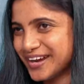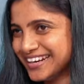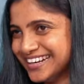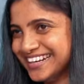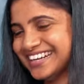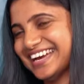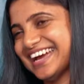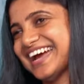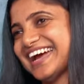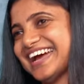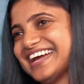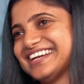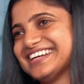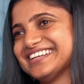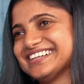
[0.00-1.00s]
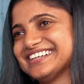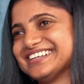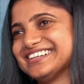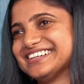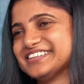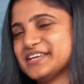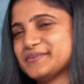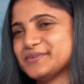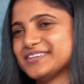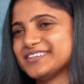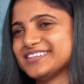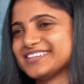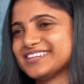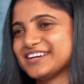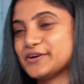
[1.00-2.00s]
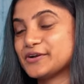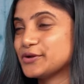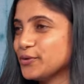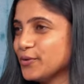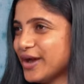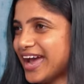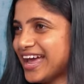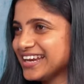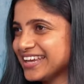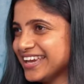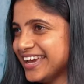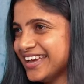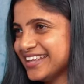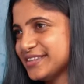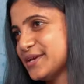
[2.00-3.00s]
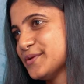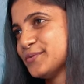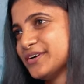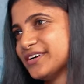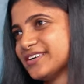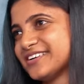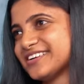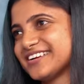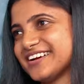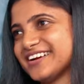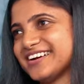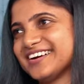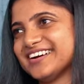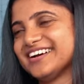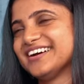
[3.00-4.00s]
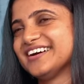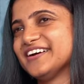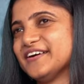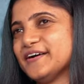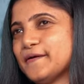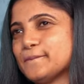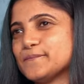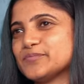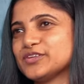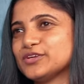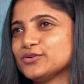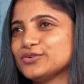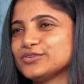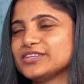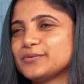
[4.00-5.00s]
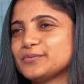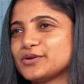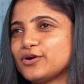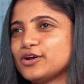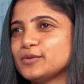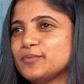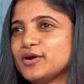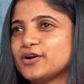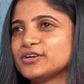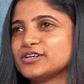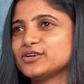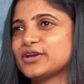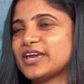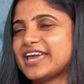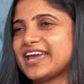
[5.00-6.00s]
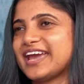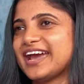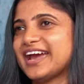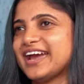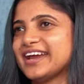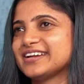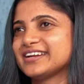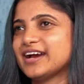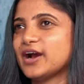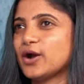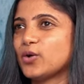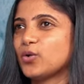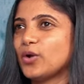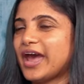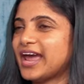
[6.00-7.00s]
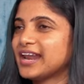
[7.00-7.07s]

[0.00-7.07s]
won and uh, they were uh, Go Algae, they were. Uh, um, you know, they were all about looking at how